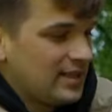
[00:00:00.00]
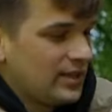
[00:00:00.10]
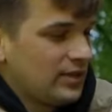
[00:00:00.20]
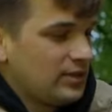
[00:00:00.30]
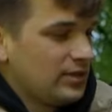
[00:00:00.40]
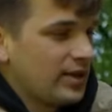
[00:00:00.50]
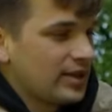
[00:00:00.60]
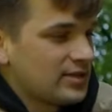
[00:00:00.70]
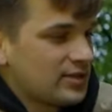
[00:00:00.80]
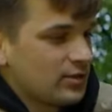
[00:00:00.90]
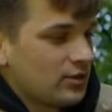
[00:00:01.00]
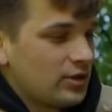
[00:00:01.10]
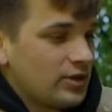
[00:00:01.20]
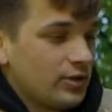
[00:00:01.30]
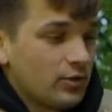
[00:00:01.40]
you can
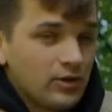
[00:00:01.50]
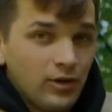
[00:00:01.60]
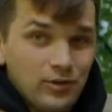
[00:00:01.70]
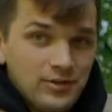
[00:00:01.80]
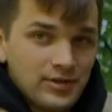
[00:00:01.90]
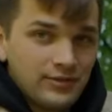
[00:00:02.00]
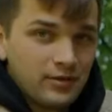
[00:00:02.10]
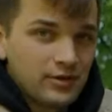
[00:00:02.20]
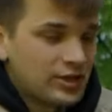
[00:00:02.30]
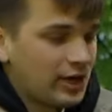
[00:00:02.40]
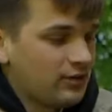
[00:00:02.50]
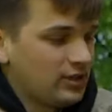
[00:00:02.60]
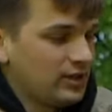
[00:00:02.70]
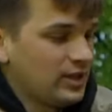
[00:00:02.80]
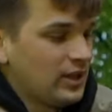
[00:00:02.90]
store your clothes if you're
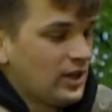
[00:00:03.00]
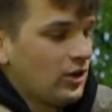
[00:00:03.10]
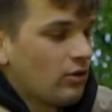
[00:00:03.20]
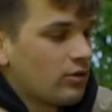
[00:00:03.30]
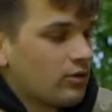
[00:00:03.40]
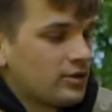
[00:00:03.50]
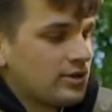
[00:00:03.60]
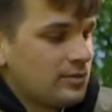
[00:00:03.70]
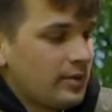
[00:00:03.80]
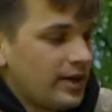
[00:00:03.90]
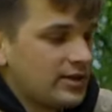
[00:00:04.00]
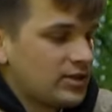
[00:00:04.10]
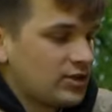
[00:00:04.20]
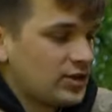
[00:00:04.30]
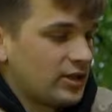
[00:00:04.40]
traveling, or some
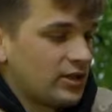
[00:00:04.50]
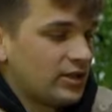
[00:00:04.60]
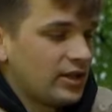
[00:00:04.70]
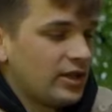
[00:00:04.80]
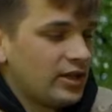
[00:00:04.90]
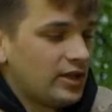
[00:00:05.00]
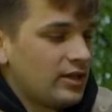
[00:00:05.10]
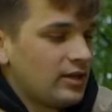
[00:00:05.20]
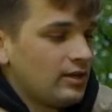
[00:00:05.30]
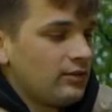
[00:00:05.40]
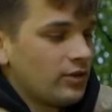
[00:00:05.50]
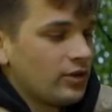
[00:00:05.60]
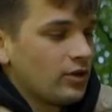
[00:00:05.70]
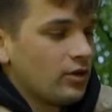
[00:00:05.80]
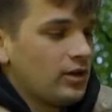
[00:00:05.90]
extra gear for
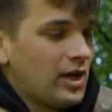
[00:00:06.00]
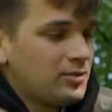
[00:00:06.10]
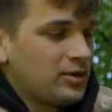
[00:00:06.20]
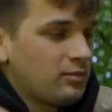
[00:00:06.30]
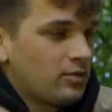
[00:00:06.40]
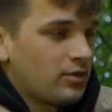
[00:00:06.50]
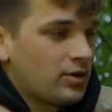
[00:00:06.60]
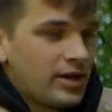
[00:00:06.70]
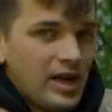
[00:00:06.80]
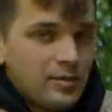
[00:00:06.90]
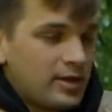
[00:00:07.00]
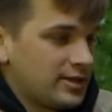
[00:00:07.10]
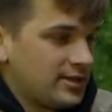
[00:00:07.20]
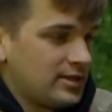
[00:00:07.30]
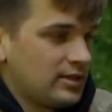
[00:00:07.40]
your laptop or
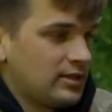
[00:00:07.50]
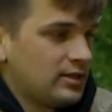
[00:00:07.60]
cameras.